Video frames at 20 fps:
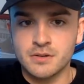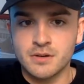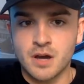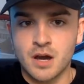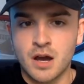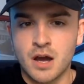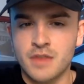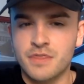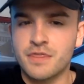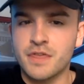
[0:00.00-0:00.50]

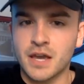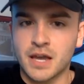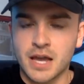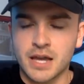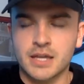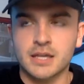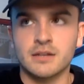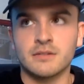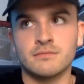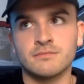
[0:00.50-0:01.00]
I think I
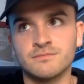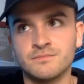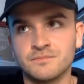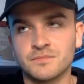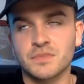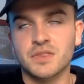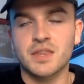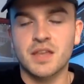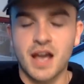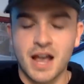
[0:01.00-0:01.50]
can
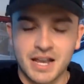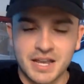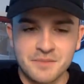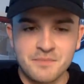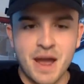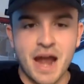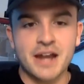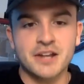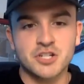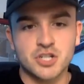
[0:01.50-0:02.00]

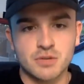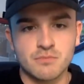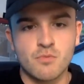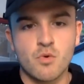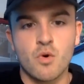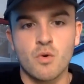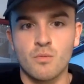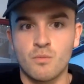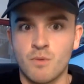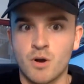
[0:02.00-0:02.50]
manage it
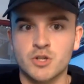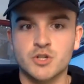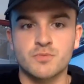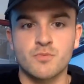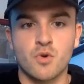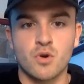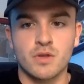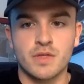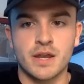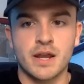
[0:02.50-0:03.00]
much
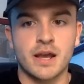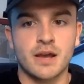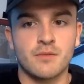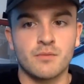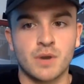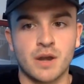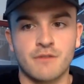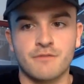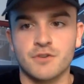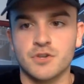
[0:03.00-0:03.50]
more than
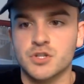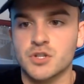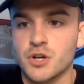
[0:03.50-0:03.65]
when I first